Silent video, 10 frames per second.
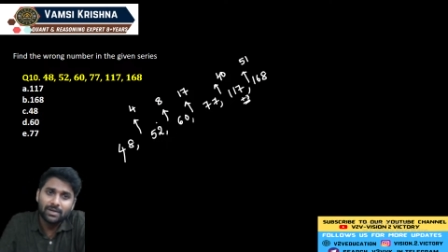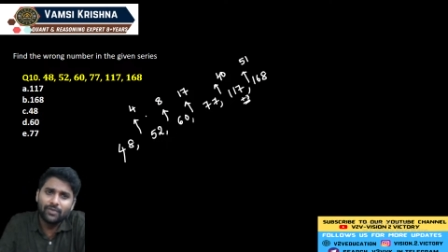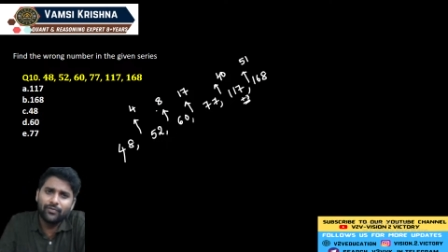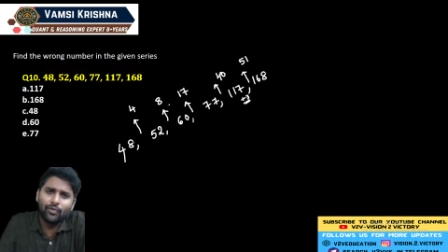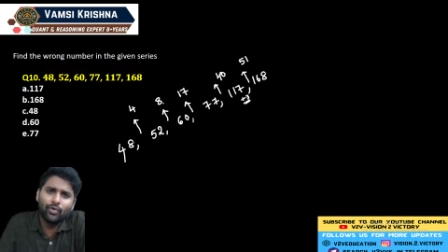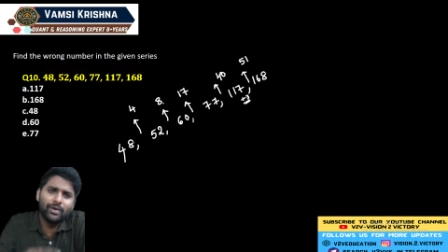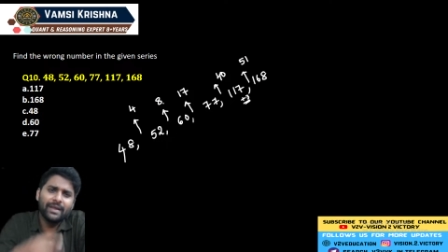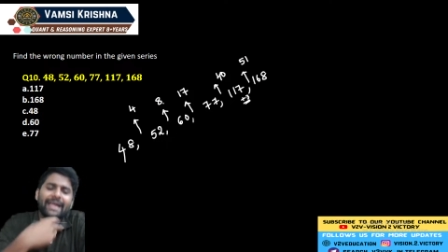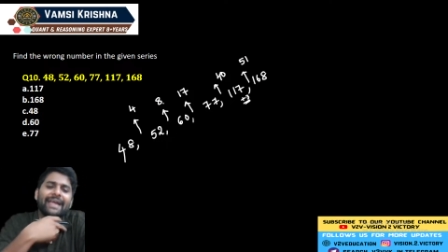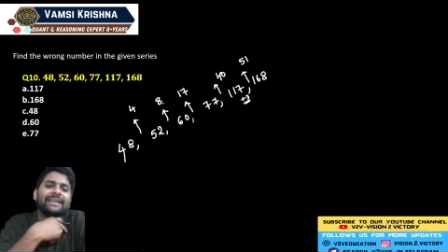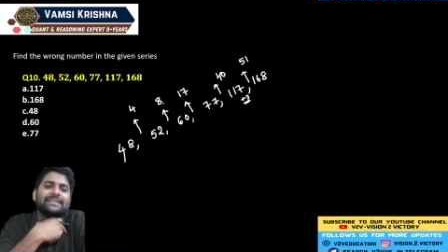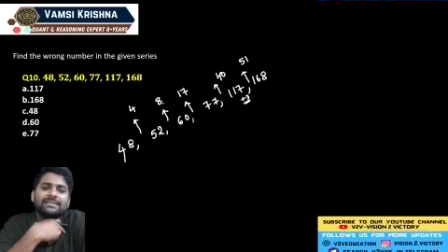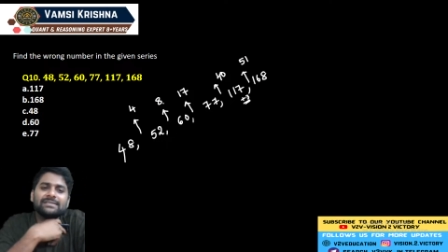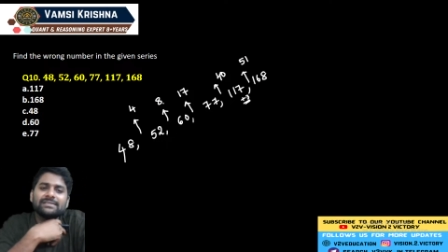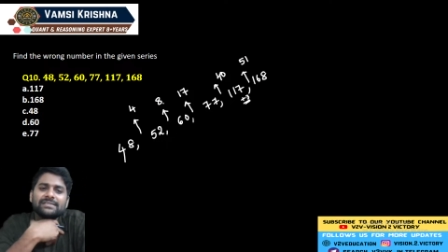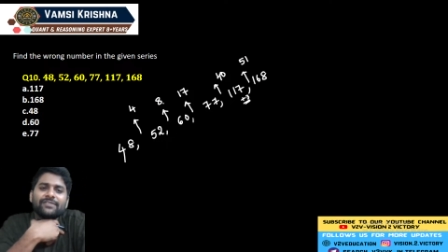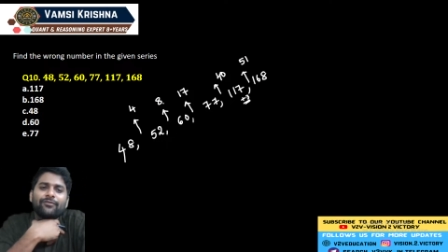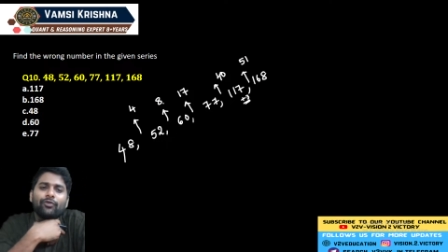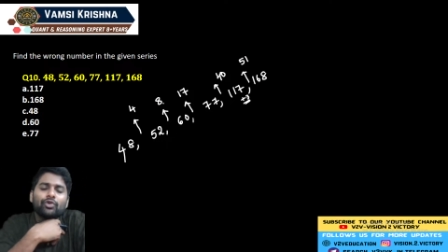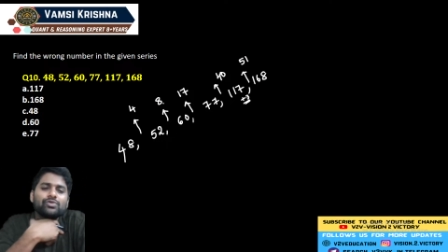Now 4, 8, see
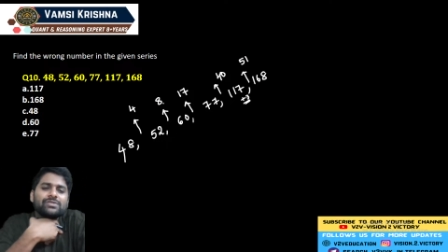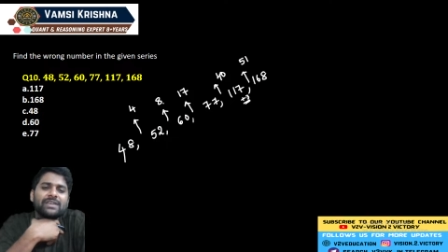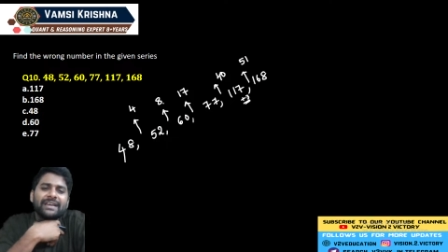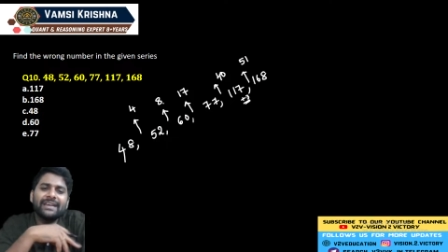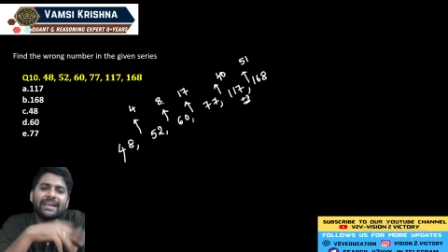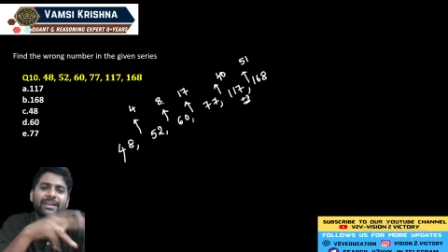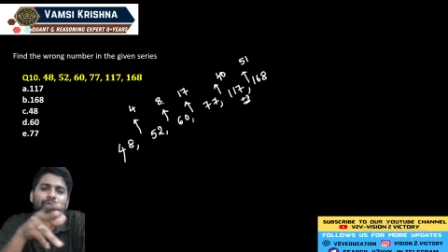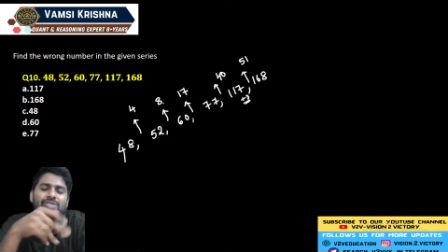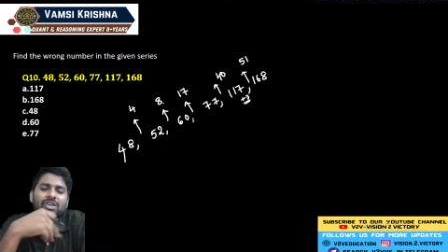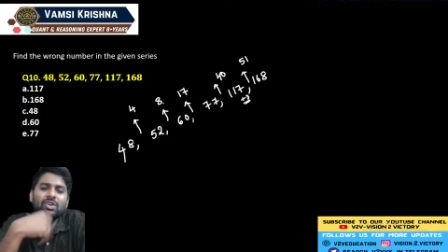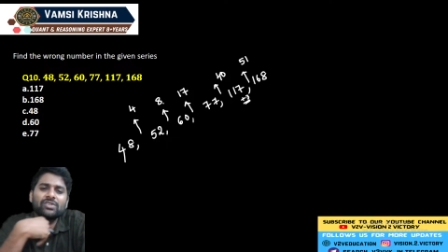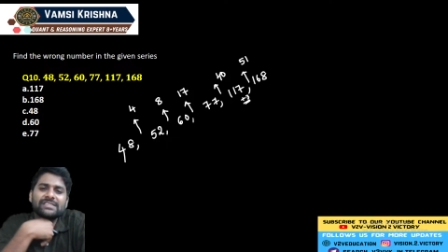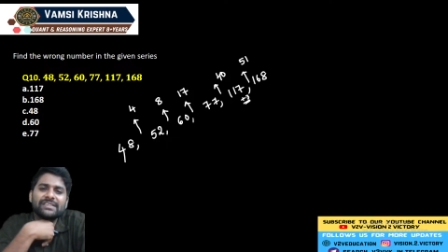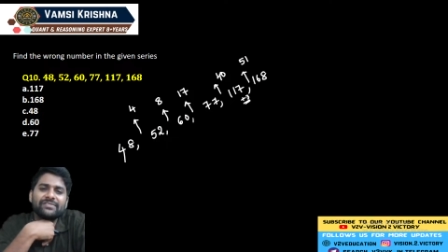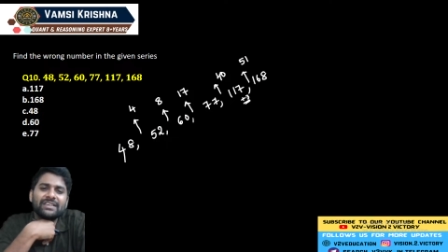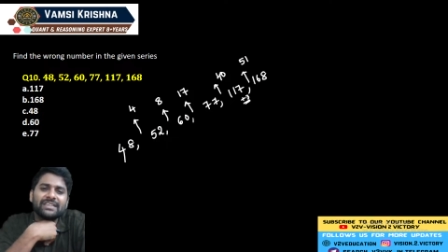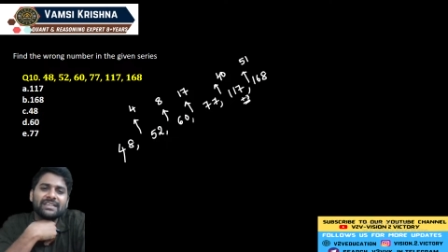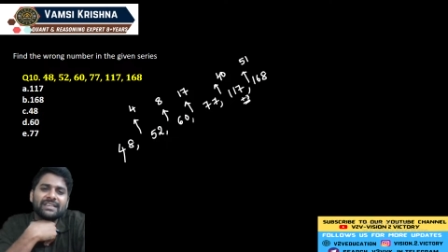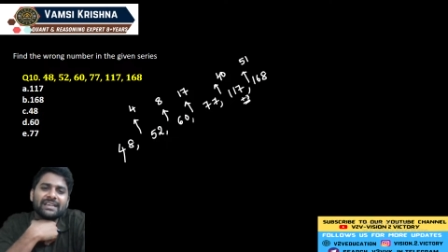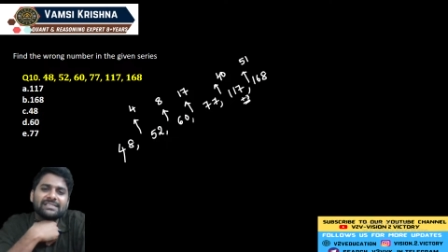4 twos are 8, 8 twos are not
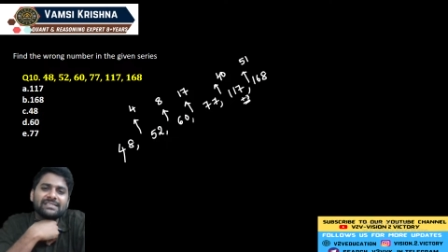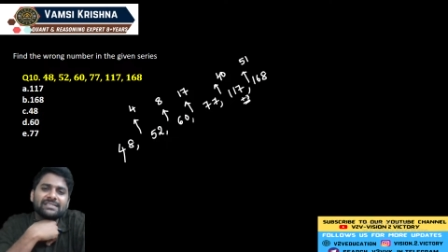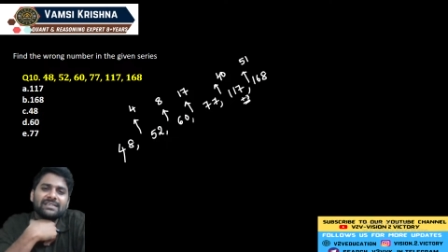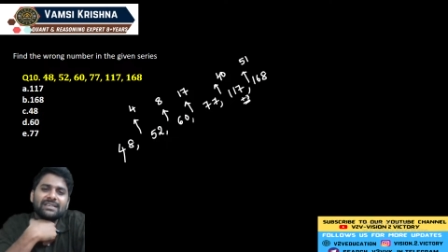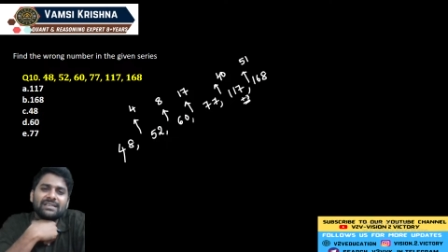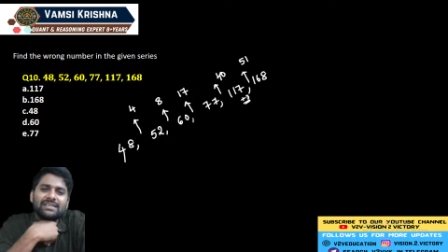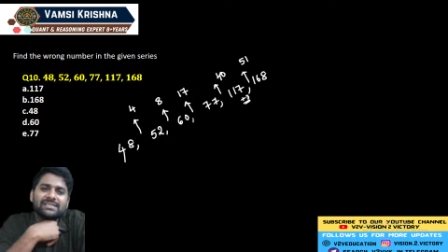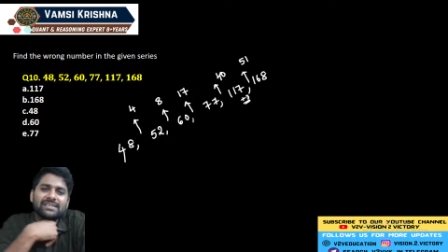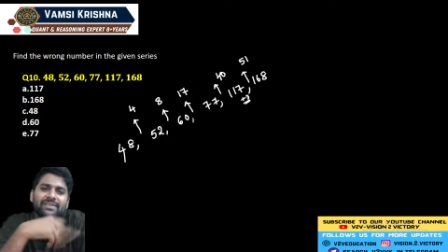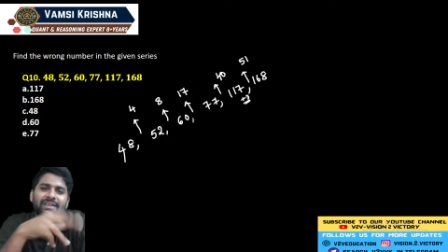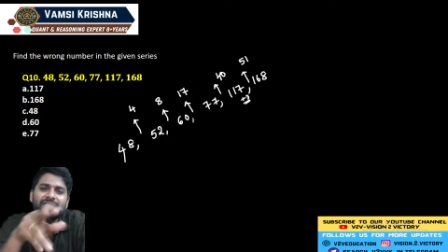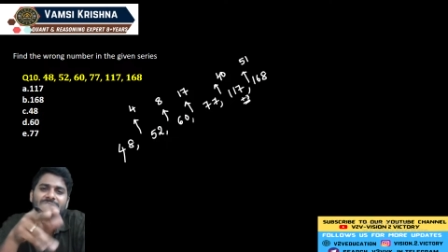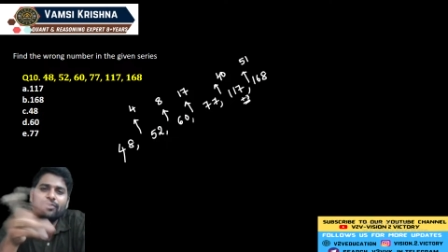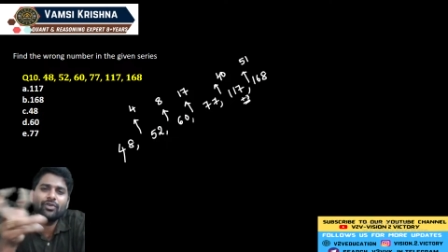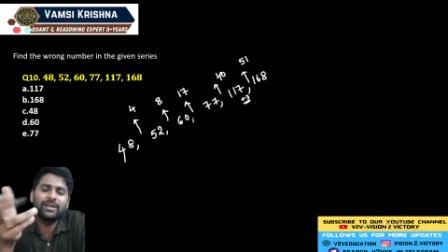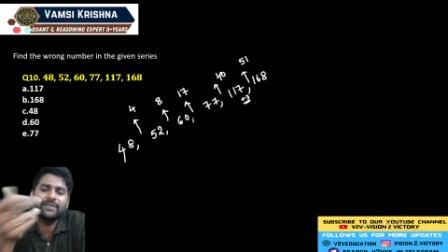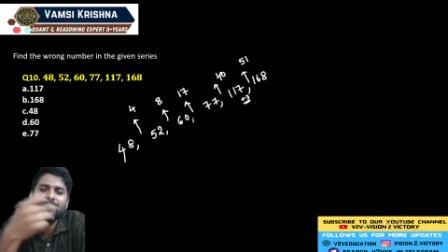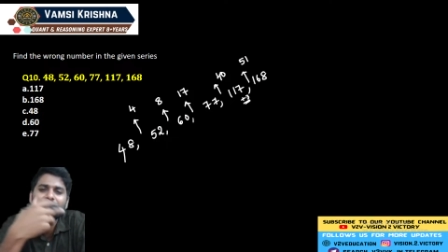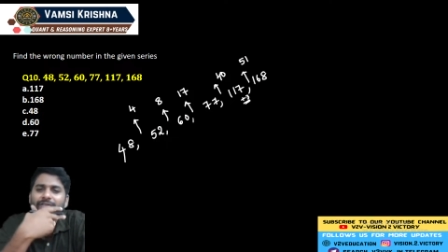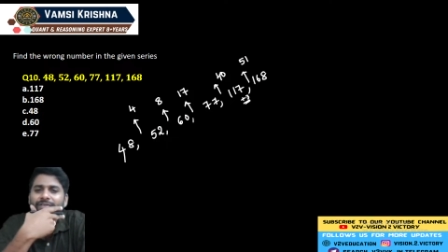17, guys. 17, 40,
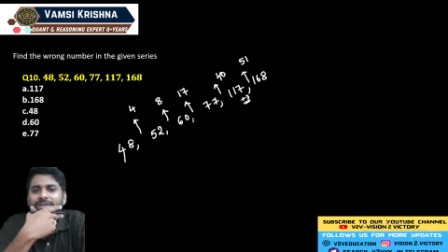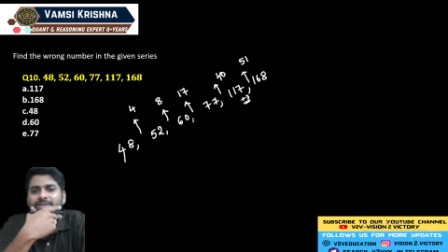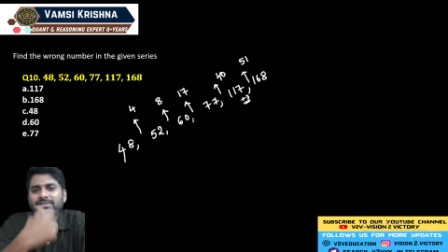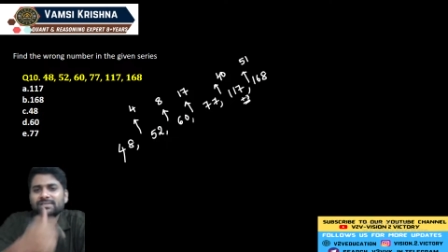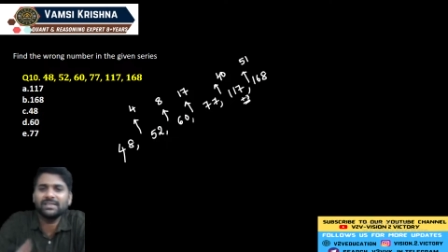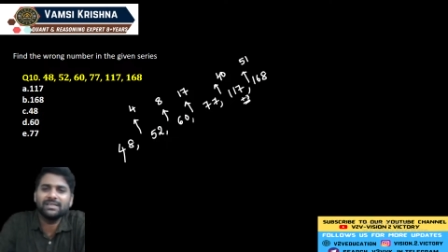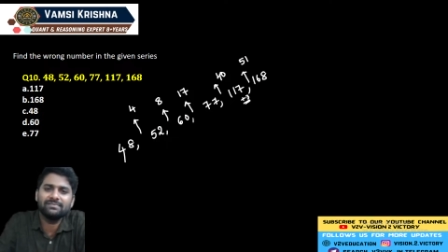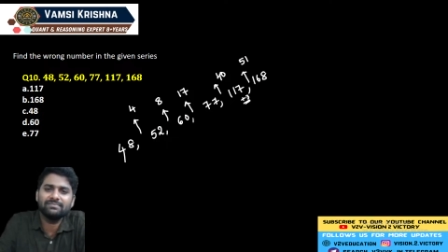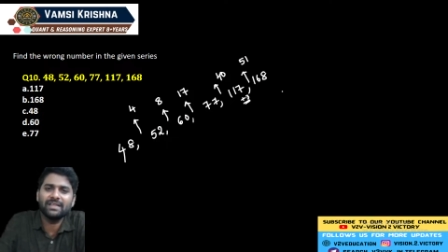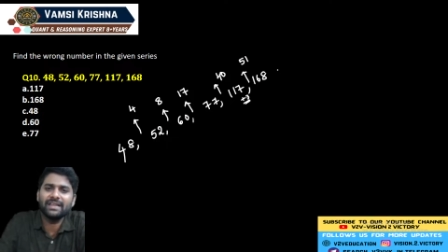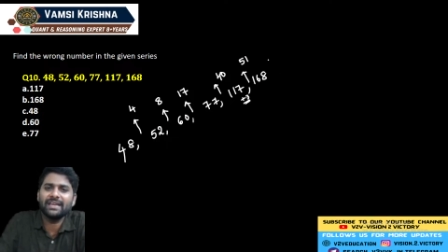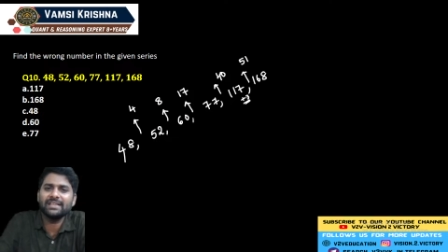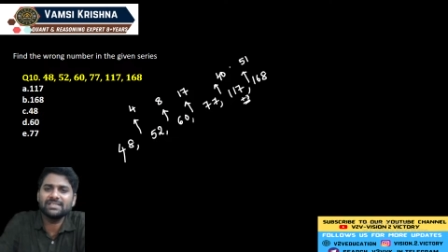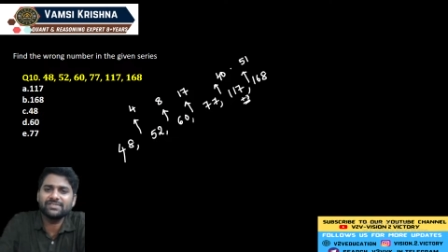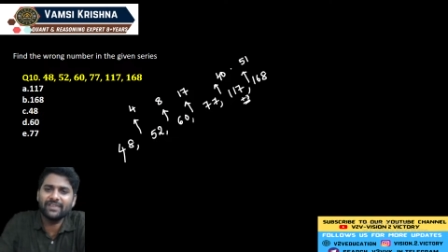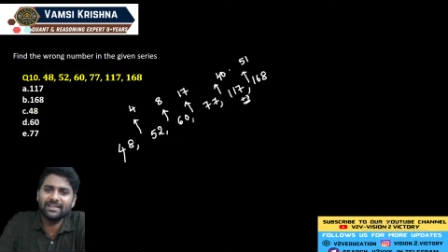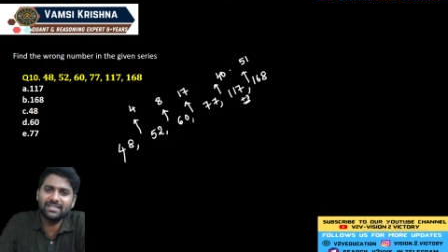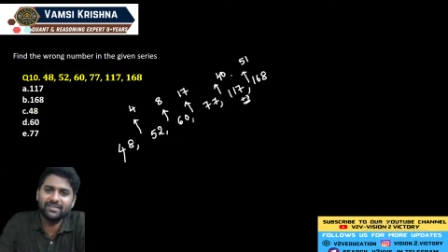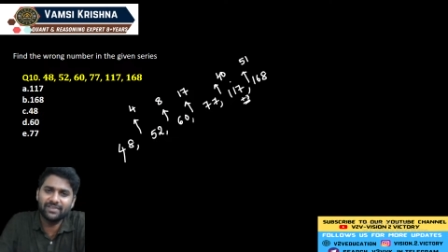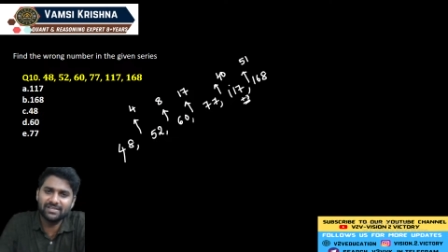51. See, then again just find the
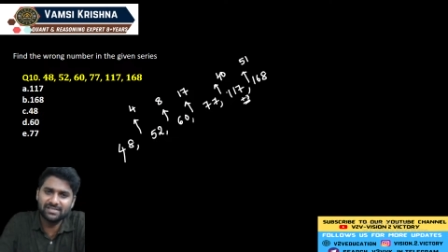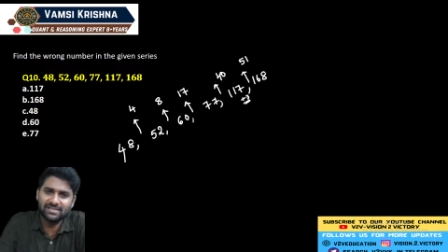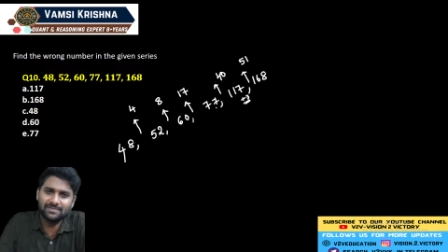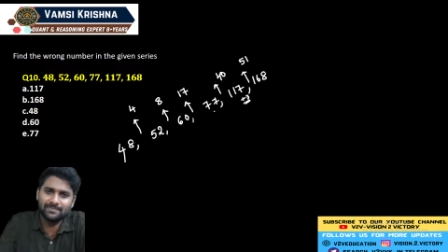difference here.